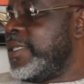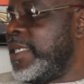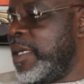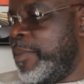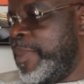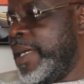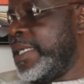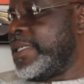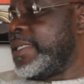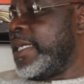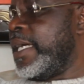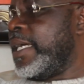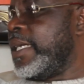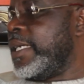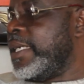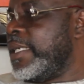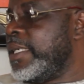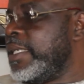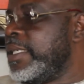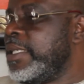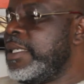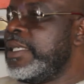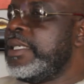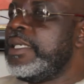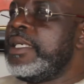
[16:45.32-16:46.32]
the better.
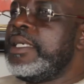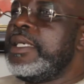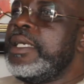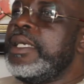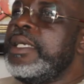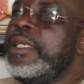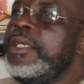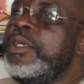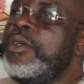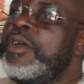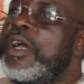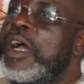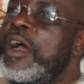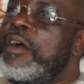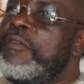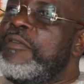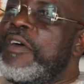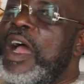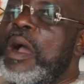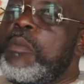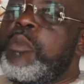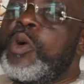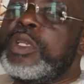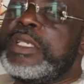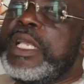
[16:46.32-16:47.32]
You
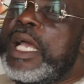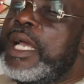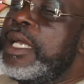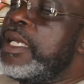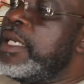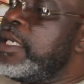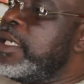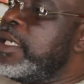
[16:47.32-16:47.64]
have Abuja.